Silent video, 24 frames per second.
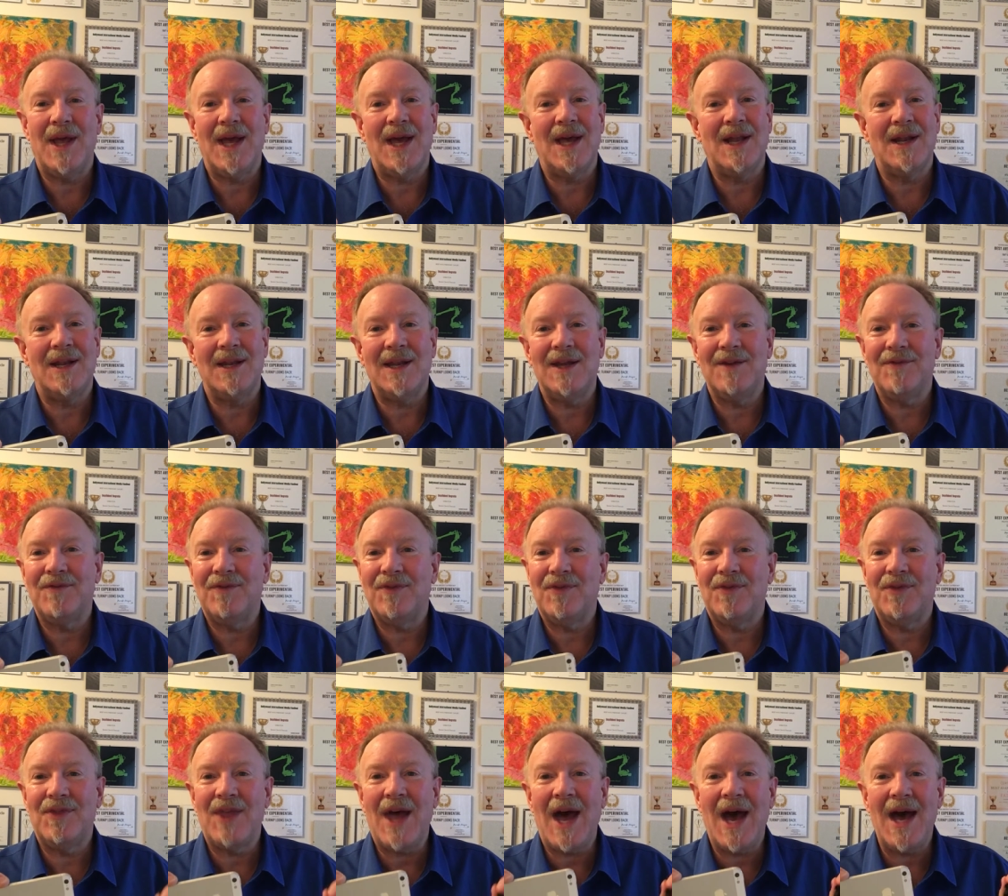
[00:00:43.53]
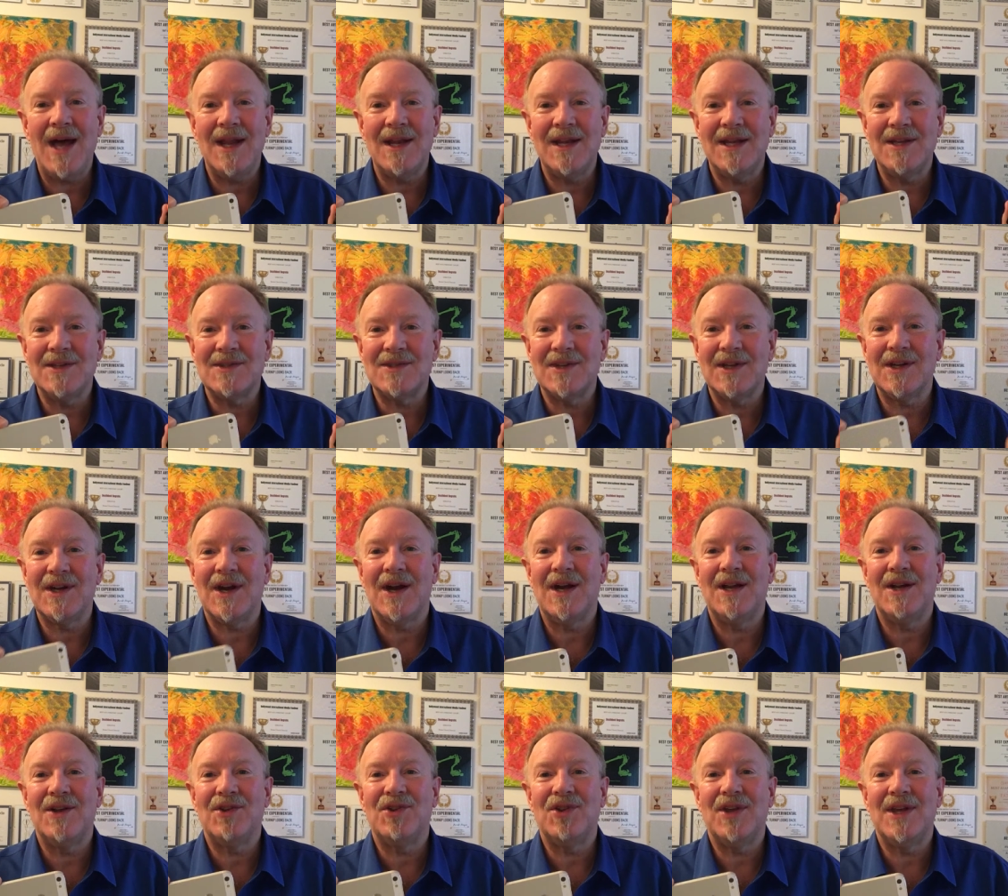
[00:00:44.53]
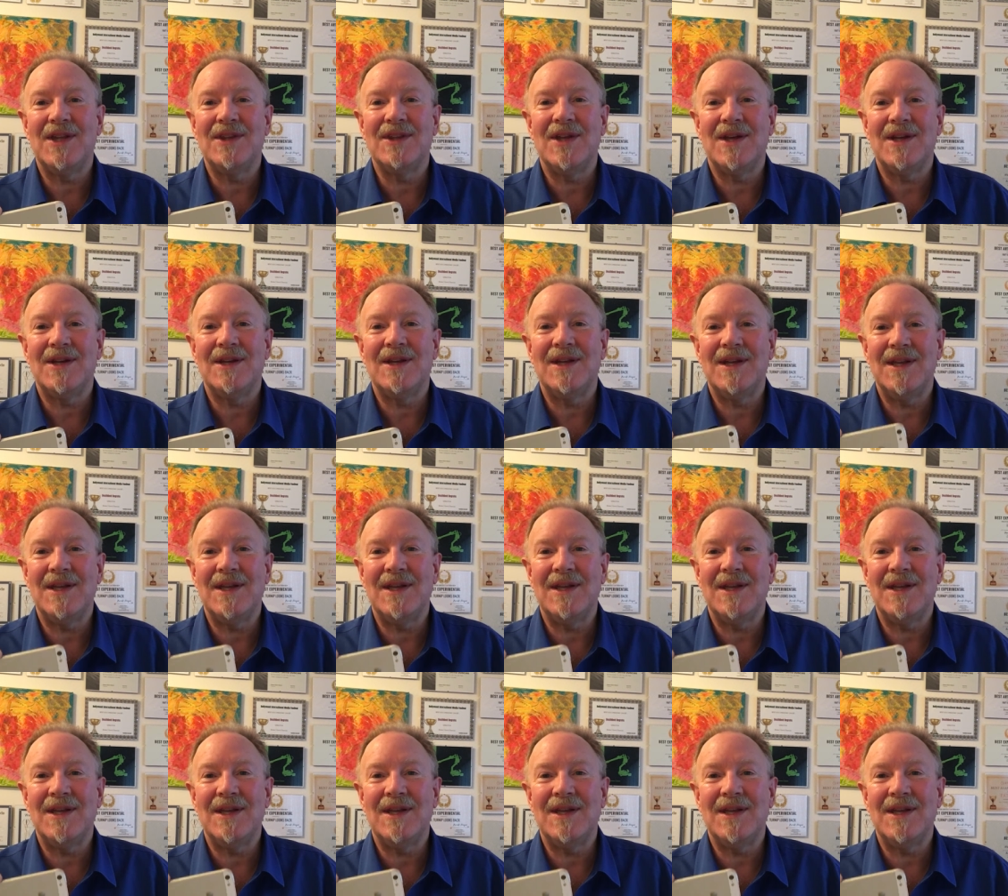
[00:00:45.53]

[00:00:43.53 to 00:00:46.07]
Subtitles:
and if that is the kind of thing that